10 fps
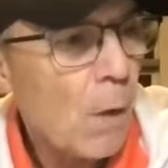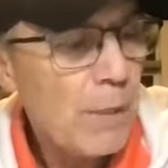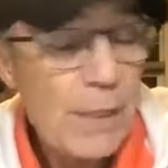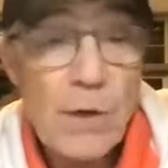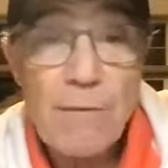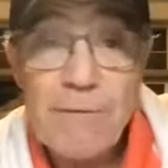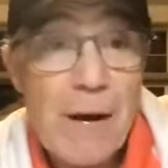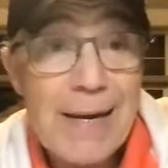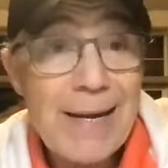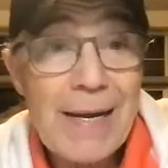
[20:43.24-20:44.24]
We did on
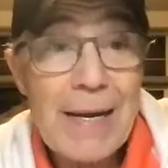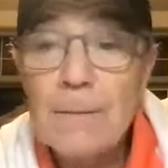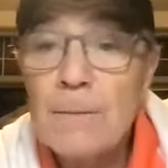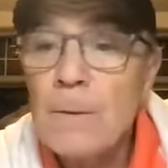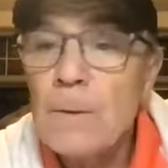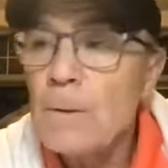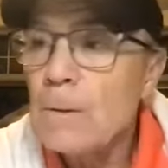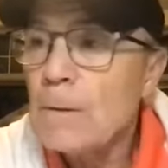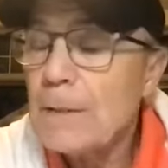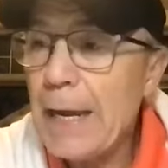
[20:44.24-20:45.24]
Friday again.
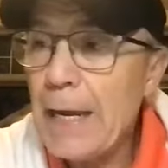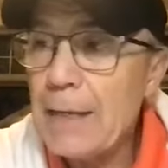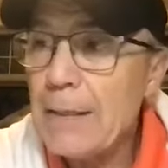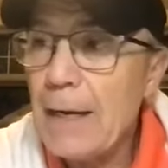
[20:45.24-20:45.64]
And